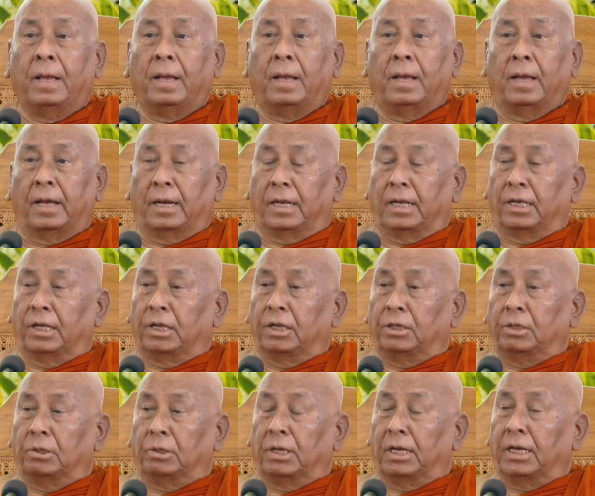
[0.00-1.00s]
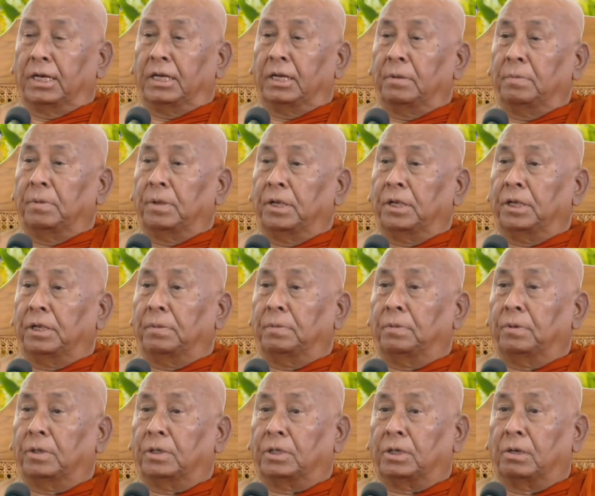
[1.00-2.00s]
And as I do let dimiji,
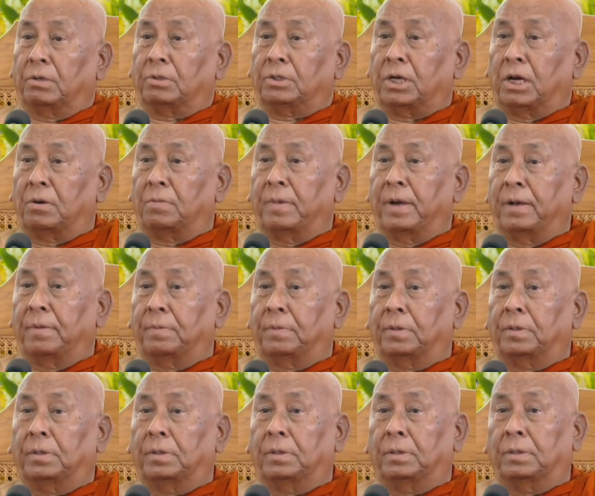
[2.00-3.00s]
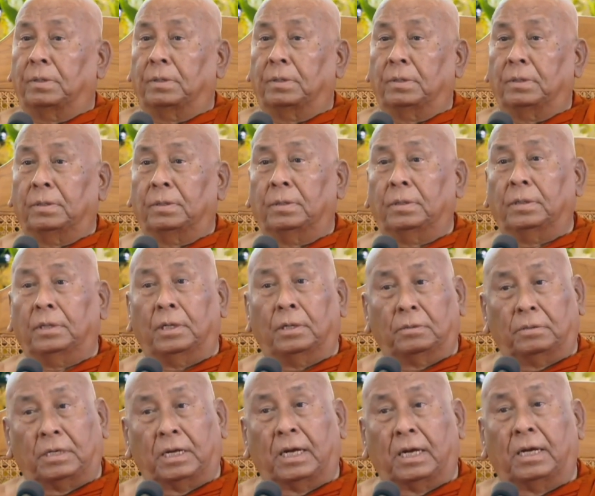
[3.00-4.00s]
bojo somebo,
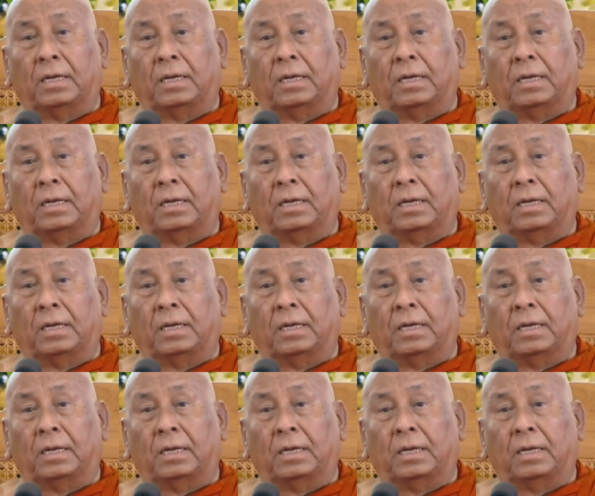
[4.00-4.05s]
lota.